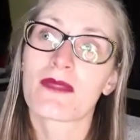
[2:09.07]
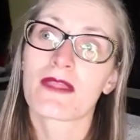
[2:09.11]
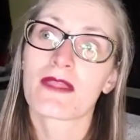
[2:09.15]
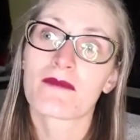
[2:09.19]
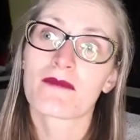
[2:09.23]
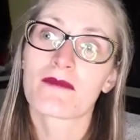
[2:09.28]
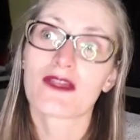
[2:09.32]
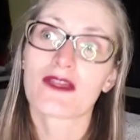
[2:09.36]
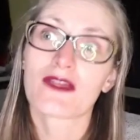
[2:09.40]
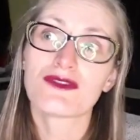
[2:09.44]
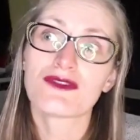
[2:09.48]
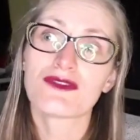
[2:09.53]

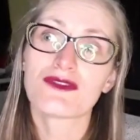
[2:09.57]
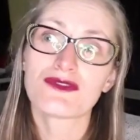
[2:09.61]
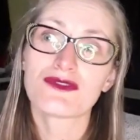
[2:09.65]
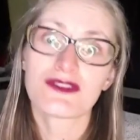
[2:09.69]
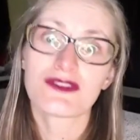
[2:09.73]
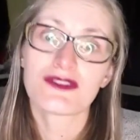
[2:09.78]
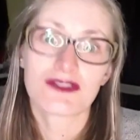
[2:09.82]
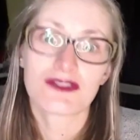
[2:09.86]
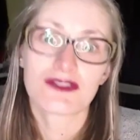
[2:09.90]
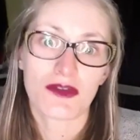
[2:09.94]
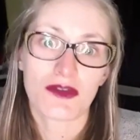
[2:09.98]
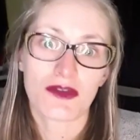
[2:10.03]
was also
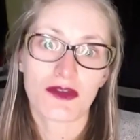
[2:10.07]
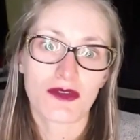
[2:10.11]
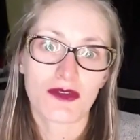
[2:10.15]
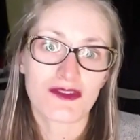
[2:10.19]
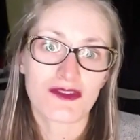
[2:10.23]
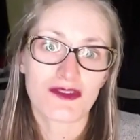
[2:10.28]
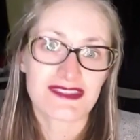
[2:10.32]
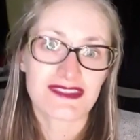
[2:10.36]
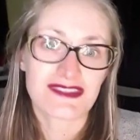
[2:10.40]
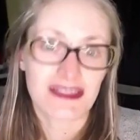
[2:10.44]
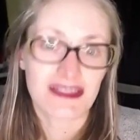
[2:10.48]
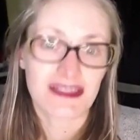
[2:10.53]
told,
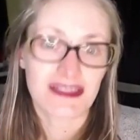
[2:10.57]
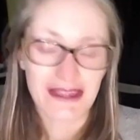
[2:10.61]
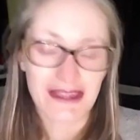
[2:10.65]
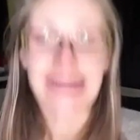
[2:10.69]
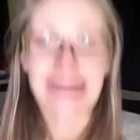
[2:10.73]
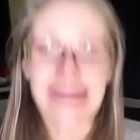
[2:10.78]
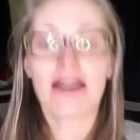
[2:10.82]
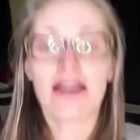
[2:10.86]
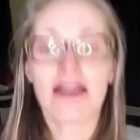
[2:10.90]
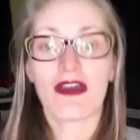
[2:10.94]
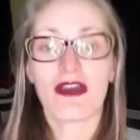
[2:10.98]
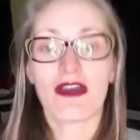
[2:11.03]
obviously, that he
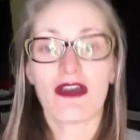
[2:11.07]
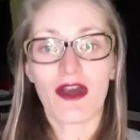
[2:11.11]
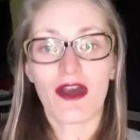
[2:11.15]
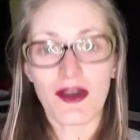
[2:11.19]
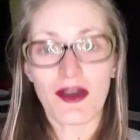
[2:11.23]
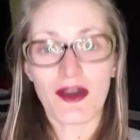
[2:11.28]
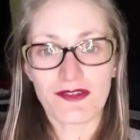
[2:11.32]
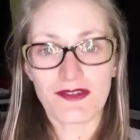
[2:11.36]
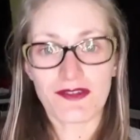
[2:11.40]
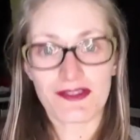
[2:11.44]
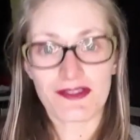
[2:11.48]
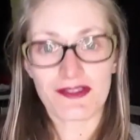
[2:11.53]

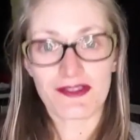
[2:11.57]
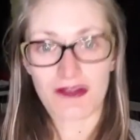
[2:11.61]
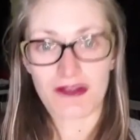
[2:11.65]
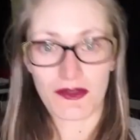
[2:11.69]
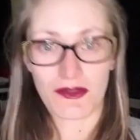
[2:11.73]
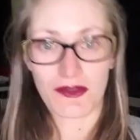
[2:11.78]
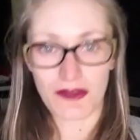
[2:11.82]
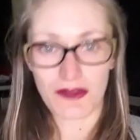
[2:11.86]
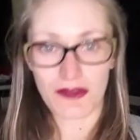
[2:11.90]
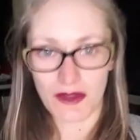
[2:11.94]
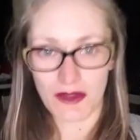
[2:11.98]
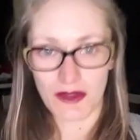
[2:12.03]
huffs on
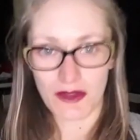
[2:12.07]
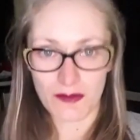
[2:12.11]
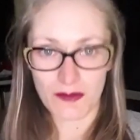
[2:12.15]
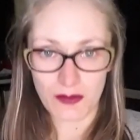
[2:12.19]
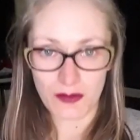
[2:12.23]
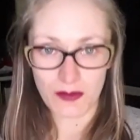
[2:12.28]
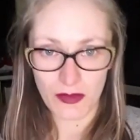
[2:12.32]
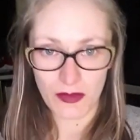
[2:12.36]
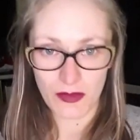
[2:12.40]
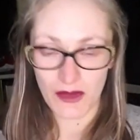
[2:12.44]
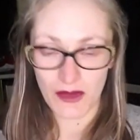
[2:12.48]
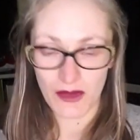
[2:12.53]

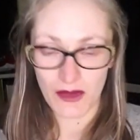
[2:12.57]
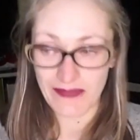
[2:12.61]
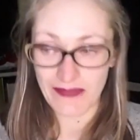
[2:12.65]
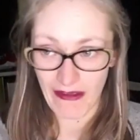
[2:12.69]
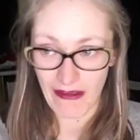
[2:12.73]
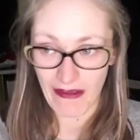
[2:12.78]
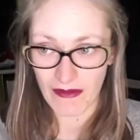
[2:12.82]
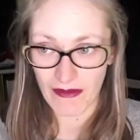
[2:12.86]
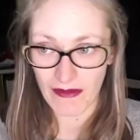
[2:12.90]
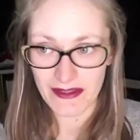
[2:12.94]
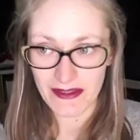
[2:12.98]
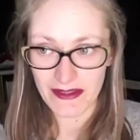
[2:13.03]
the
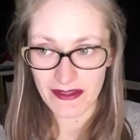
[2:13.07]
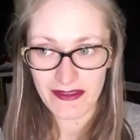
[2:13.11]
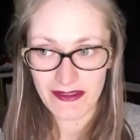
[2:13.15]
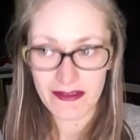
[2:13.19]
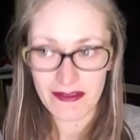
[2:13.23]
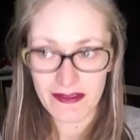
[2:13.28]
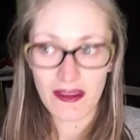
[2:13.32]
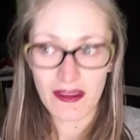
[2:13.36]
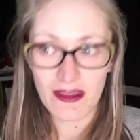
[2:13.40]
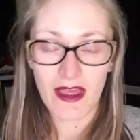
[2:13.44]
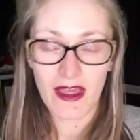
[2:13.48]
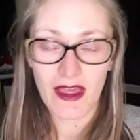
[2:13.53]
ice,
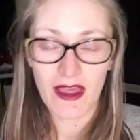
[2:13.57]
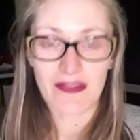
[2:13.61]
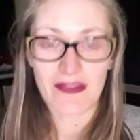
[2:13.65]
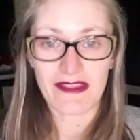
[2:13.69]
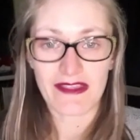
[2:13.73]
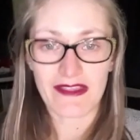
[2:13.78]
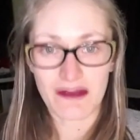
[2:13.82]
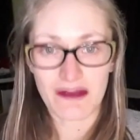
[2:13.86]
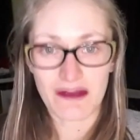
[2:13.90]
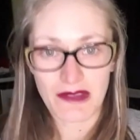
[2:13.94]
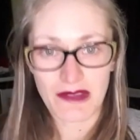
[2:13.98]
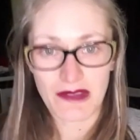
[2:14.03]
and that's how
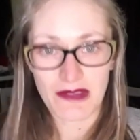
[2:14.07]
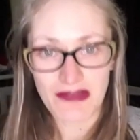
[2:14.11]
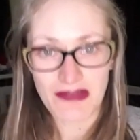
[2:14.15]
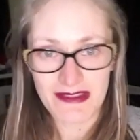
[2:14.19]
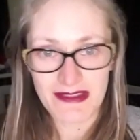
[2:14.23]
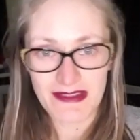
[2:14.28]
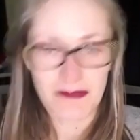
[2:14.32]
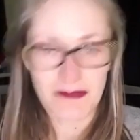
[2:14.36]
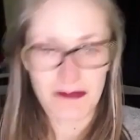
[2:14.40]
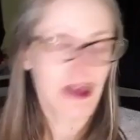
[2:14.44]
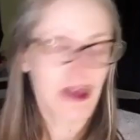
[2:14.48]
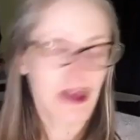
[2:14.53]
he creates a
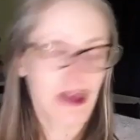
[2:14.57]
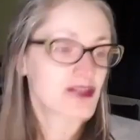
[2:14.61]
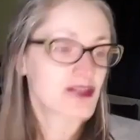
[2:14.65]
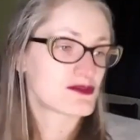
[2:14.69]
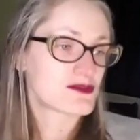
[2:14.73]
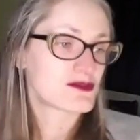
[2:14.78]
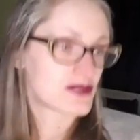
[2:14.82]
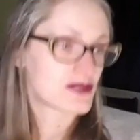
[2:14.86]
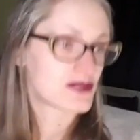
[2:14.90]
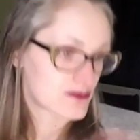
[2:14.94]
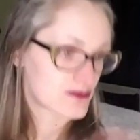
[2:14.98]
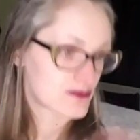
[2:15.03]
patch,
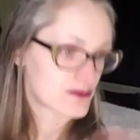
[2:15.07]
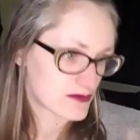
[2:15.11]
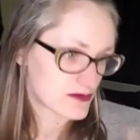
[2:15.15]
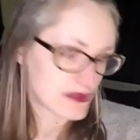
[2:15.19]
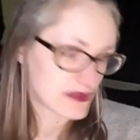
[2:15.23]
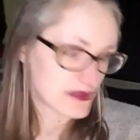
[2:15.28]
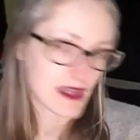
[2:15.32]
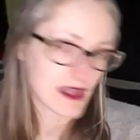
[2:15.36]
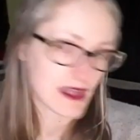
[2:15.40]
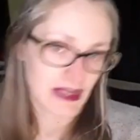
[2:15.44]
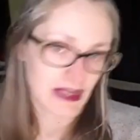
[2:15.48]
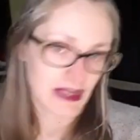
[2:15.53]
which
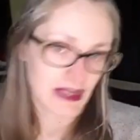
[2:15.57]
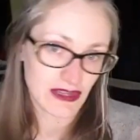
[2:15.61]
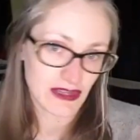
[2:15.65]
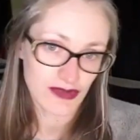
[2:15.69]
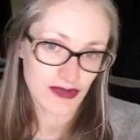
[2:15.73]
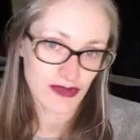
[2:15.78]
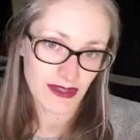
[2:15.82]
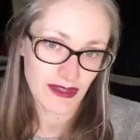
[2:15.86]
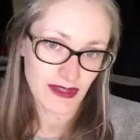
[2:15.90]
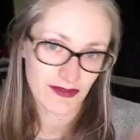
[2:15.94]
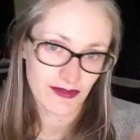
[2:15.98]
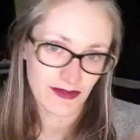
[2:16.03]
then he
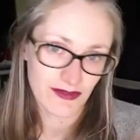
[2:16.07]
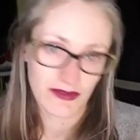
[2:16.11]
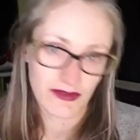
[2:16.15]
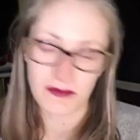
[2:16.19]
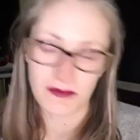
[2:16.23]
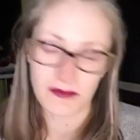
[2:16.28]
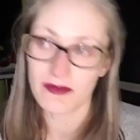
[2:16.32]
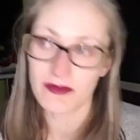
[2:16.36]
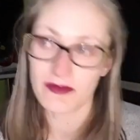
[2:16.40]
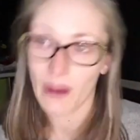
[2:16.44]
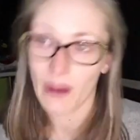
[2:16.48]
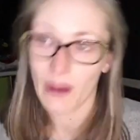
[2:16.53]
drinks from.
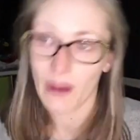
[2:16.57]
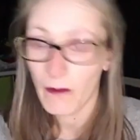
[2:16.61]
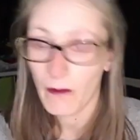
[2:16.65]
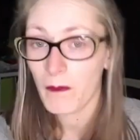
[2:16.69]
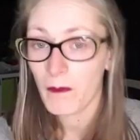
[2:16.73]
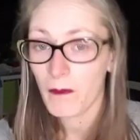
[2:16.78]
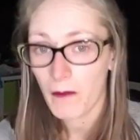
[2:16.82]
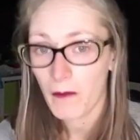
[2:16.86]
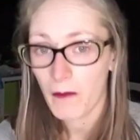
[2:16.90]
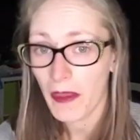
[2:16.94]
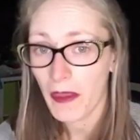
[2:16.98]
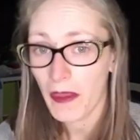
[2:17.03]
I was
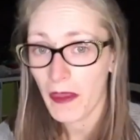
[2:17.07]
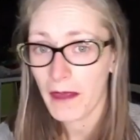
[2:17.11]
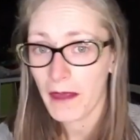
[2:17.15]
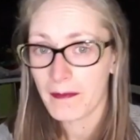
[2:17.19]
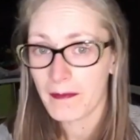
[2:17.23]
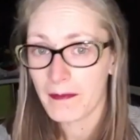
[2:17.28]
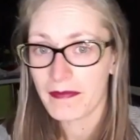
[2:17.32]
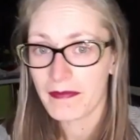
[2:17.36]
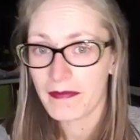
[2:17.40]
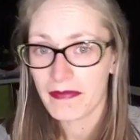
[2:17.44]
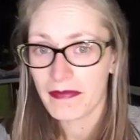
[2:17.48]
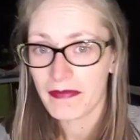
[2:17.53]
like,
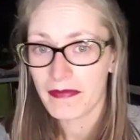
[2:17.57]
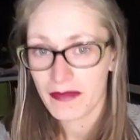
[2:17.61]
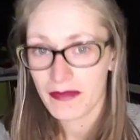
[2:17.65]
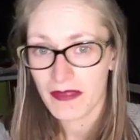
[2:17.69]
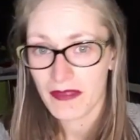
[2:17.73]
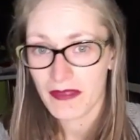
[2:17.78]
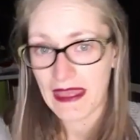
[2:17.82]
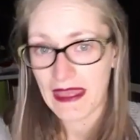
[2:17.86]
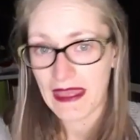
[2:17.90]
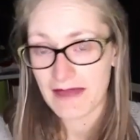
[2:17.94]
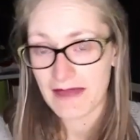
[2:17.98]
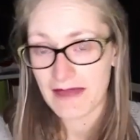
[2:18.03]

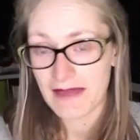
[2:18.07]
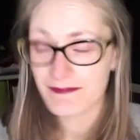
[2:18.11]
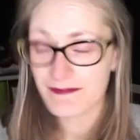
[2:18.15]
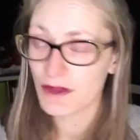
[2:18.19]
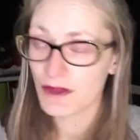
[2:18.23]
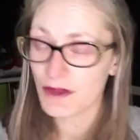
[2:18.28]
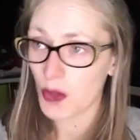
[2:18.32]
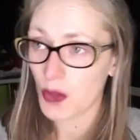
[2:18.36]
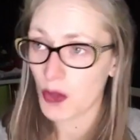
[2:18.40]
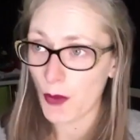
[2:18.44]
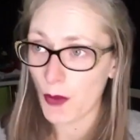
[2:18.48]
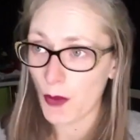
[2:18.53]
okay,
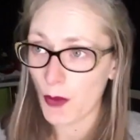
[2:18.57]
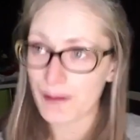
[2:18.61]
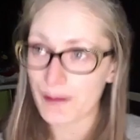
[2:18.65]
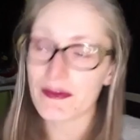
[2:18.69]
cool.